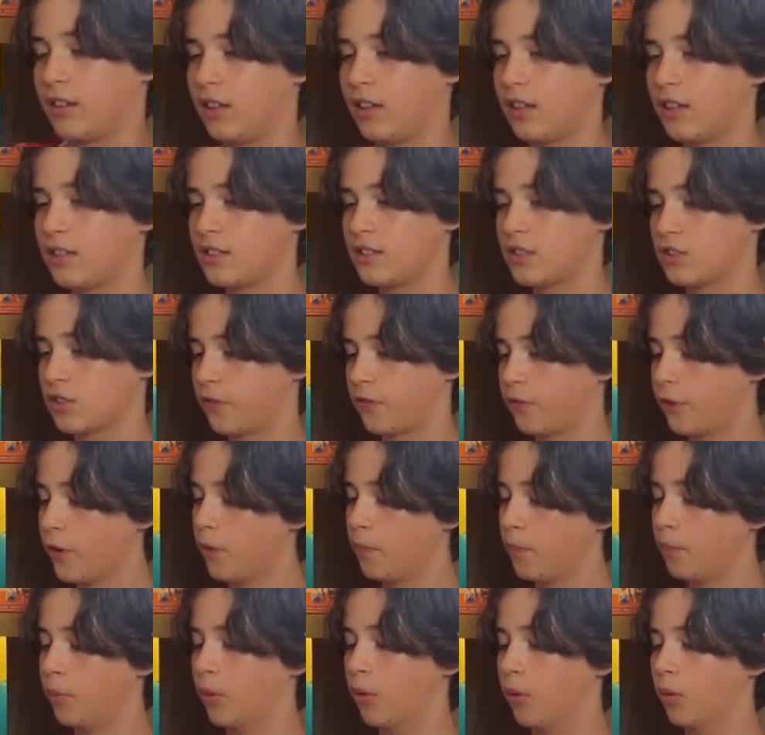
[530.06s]
It is a
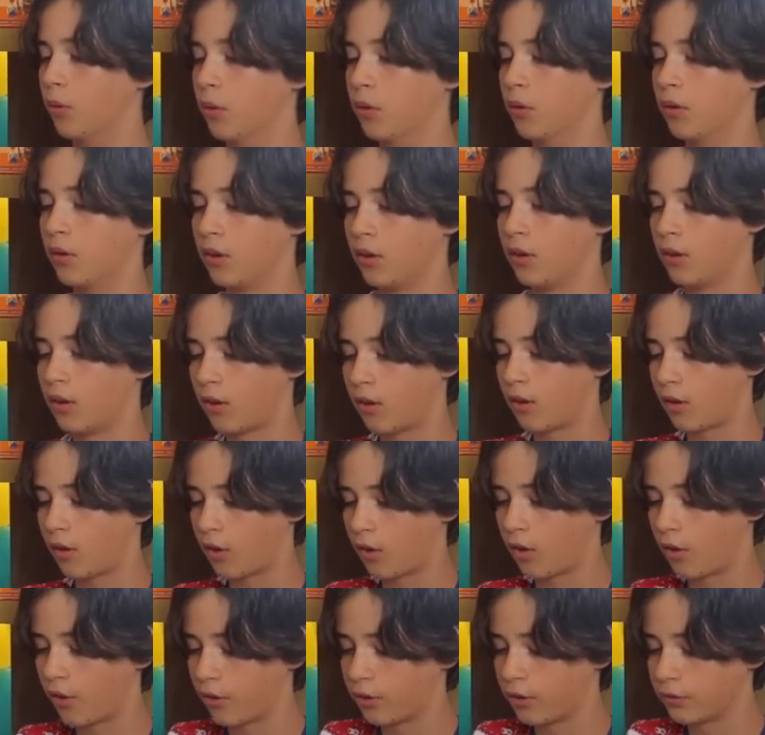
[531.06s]
football
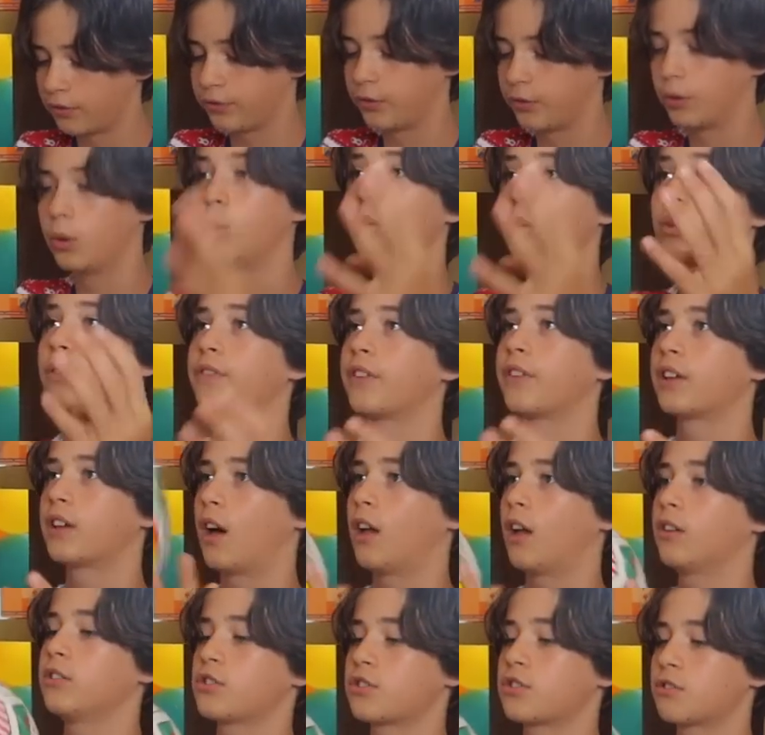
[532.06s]
of all of the
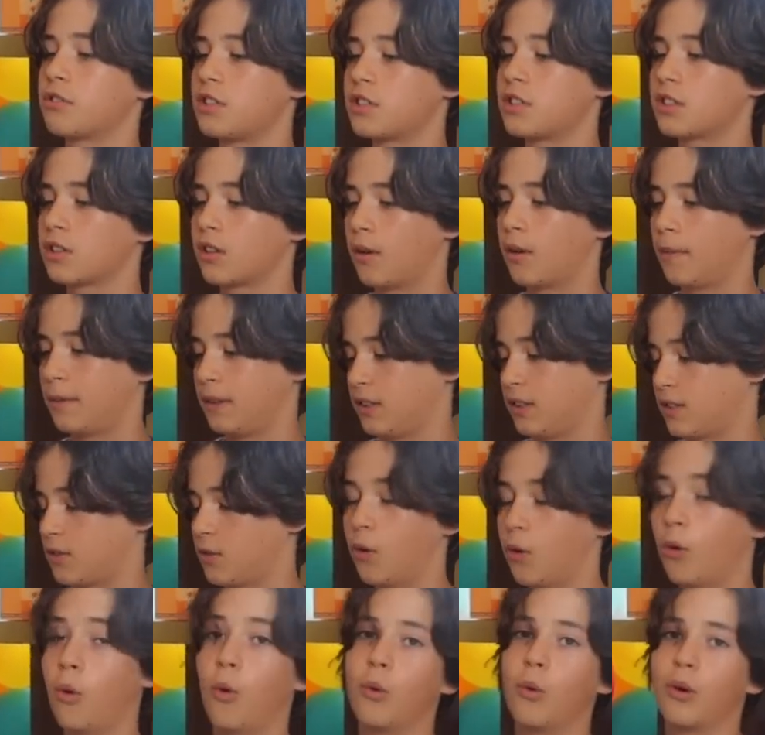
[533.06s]
countries. I mean, it's
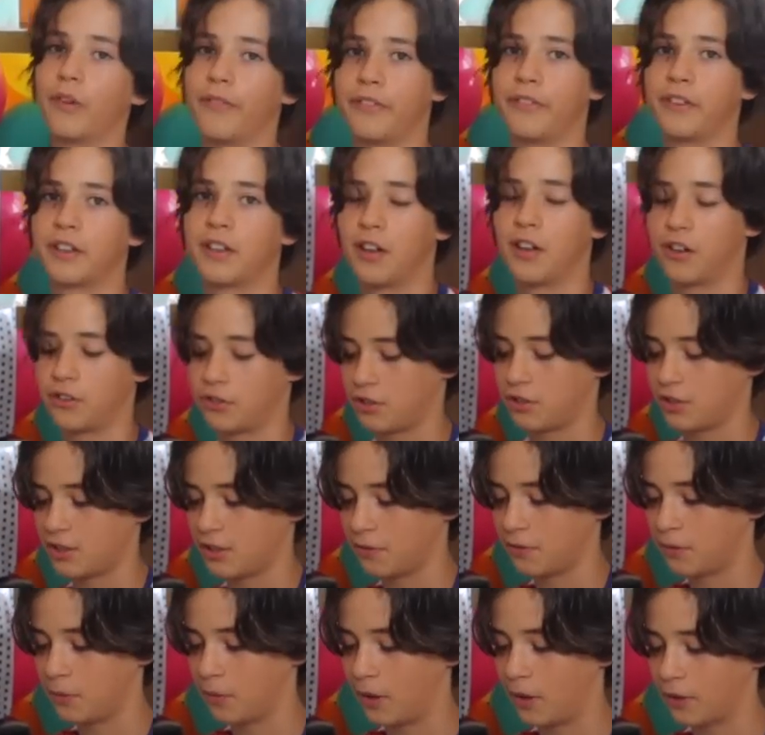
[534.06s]
not all of the countries
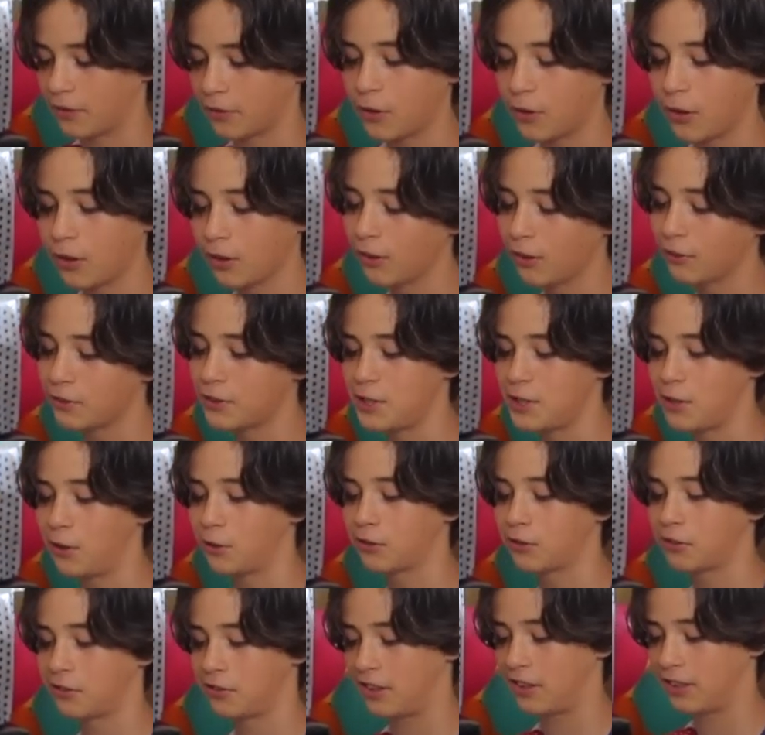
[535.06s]
of the world. I've got a lot of
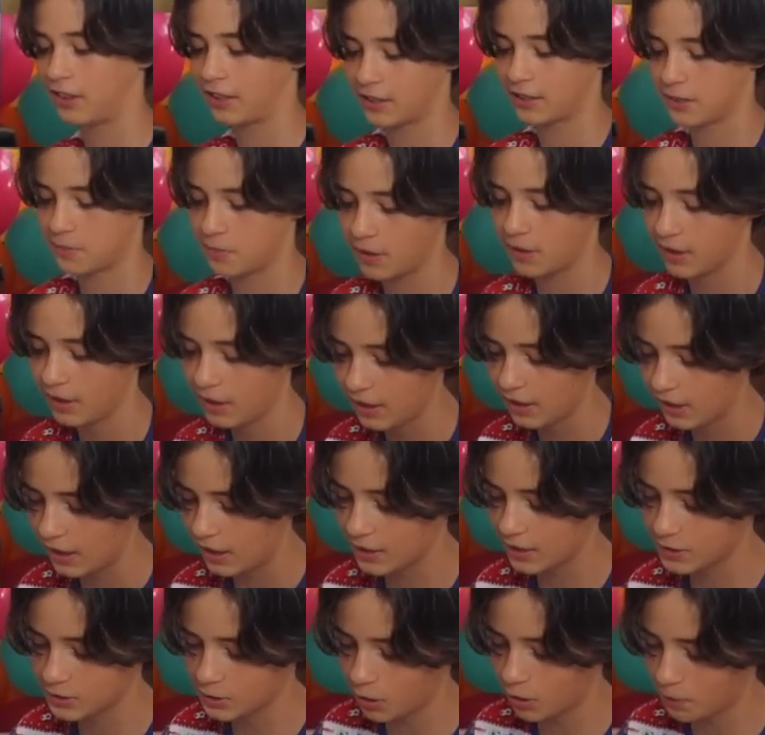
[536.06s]
geography things, but
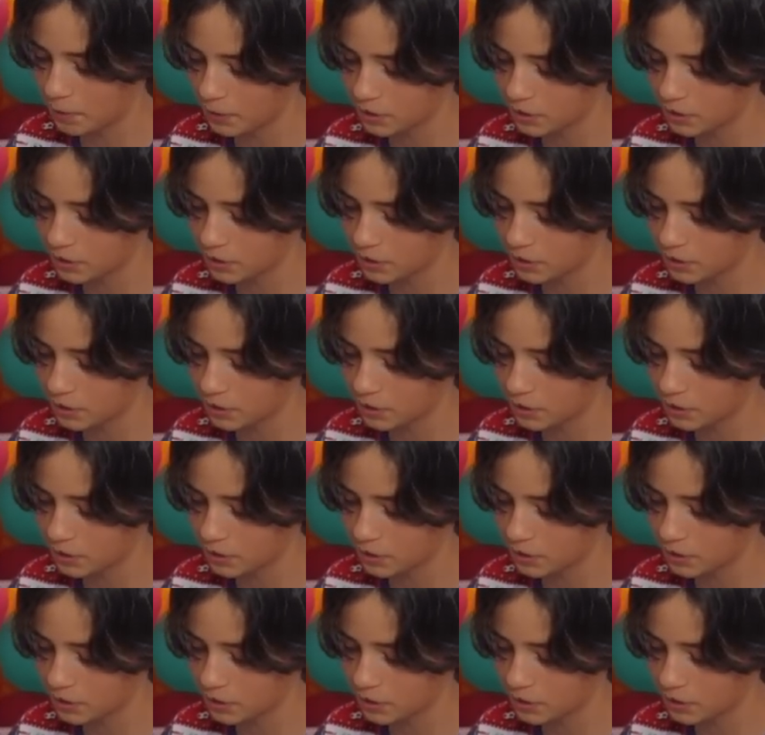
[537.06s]
it's got a